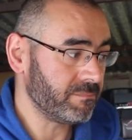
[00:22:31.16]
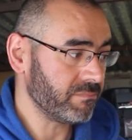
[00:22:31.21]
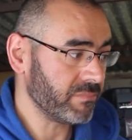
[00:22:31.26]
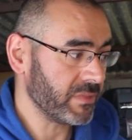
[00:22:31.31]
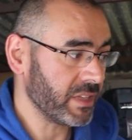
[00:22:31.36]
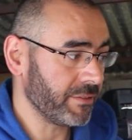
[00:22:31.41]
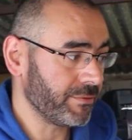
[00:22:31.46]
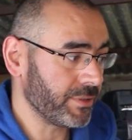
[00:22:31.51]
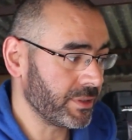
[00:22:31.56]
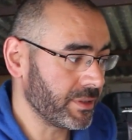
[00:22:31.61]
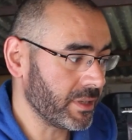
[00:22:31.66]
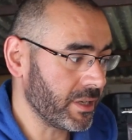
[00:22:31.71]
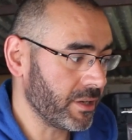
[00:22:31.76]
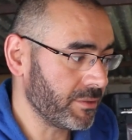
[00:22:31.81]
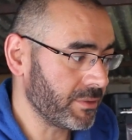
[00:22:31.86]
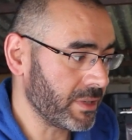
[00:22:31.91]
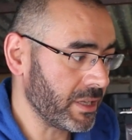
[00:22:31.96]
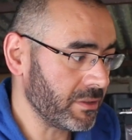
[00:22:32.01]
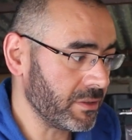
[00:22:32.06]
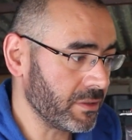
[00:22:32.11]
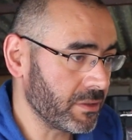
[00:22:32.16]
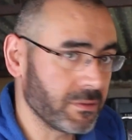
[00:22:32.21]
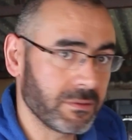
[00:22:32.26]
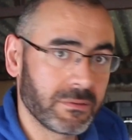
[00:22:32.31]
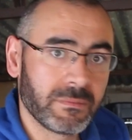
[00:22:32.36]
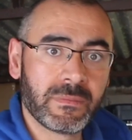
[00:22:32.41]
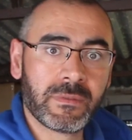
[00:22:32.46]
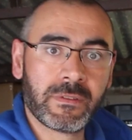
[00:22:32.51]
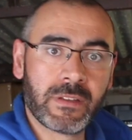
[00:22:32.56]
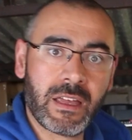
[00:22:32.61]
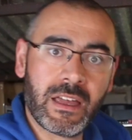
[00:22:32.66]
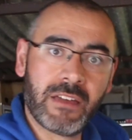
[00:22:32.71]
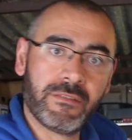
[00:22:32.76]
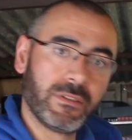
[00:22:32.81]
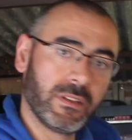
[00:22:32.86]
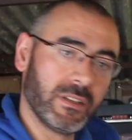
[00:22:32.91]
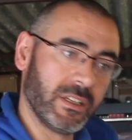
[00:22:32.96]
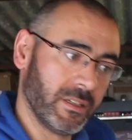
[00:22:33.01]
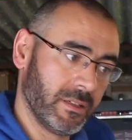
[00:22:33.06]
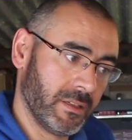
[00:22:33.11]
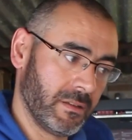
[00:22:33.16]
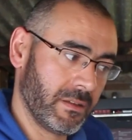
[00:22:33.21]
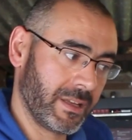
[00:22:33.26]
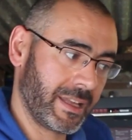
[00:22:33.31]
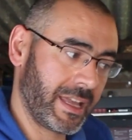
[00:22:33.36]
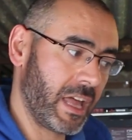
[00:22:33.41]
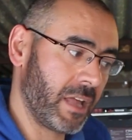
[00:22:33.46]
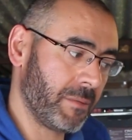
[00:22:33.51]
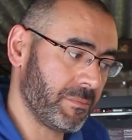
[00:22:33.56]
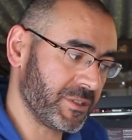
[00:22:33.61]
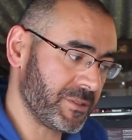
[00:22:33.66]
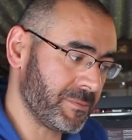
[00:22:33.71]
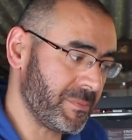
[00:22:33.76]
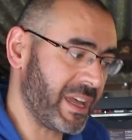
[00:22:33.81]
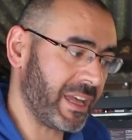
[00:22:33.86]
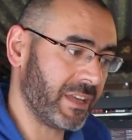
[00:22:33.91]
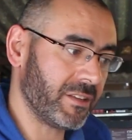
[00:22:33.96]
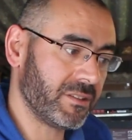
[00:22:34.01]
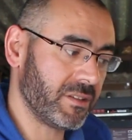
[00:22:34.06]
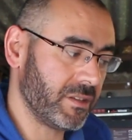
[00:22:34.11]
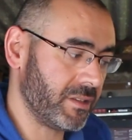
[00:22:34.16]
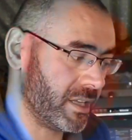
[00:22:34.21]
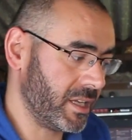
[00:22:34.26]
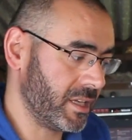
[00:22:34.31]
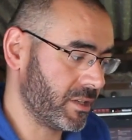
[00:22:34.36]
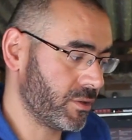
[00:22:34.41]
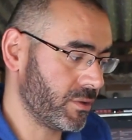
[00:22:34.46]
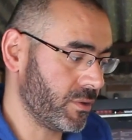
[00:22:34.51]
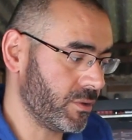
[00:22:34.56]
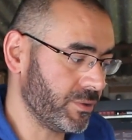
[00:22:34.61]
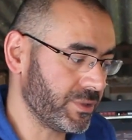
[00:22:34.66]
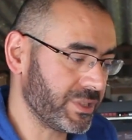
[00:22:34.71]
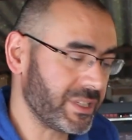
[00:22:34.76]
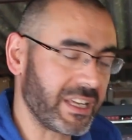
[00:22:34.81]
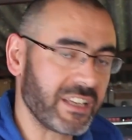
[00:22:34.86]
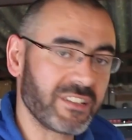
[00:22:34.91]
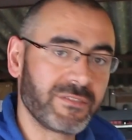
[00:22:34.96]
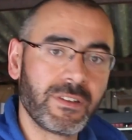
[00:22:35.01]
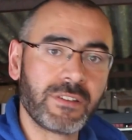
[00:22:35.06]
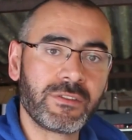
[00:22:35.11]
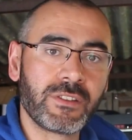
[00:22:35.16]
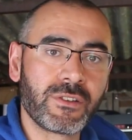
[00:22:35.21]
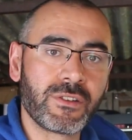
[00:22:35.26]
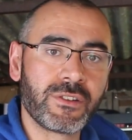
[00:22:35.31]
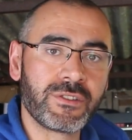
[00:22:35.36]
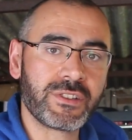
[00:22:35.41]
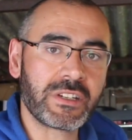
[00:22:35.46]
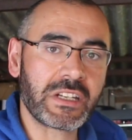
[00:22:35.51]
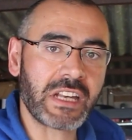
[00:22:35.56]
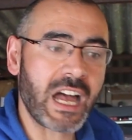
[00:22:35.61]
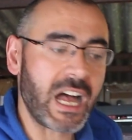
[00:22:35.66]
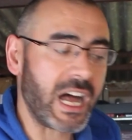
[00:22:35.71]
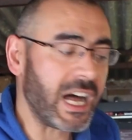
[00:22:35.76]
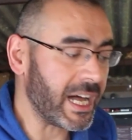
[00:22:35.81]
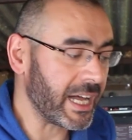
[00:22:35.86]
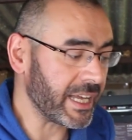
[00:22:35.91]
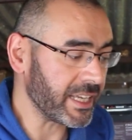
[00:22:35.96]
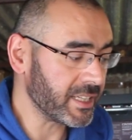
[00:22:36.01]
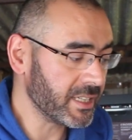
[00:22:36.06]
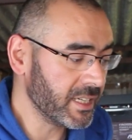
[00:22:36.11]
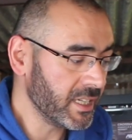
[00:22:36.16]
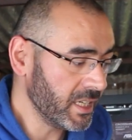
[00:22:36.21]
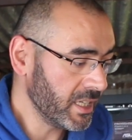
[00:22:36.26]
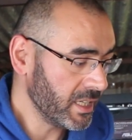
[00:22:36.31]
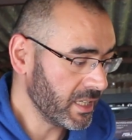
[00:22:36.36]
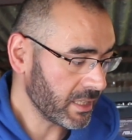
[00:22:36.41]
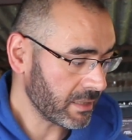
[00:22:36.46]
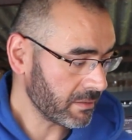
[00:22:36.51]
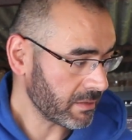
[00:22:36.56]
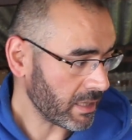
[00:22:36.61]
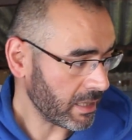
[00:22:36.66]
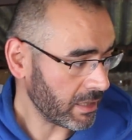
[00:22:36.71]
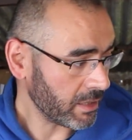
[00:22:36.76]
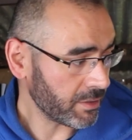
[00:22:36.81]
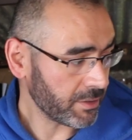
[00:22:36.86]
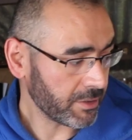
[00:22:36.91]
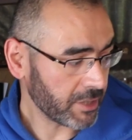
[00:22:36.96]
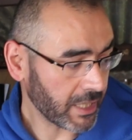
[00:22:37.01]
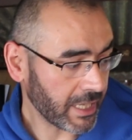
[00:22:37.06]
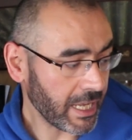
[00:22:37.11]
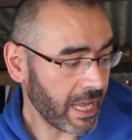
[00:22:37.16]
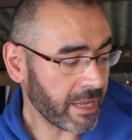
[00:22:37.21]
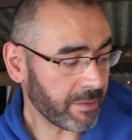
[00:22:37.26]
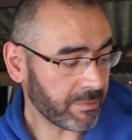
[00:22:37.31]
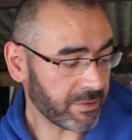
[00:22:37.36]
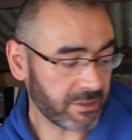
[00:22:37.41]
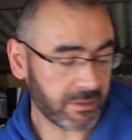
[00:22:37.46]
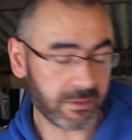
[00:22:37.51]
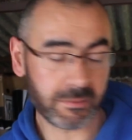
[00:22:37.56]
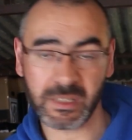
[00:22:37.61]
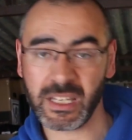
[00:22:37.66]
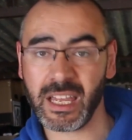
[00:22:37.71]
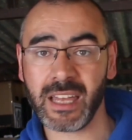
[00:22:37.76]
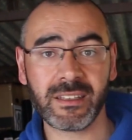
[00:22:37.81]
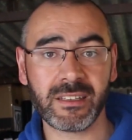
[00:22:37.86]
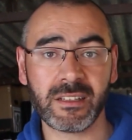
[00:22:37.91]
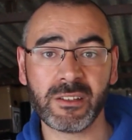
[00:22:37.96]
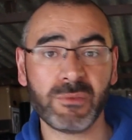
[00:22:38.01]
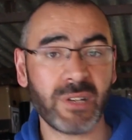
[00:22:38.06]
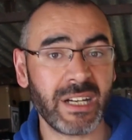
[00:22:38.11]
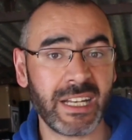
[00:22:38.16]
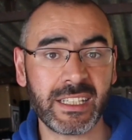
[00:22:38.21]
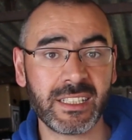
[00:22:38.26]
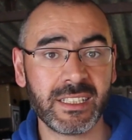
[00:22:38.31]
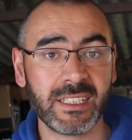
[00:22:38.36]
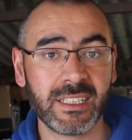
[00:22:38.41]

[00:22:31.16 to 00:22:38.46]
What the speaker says: even though that you could have the cables made to the Corsair's 1500i, a lot of the cables will be hidden away.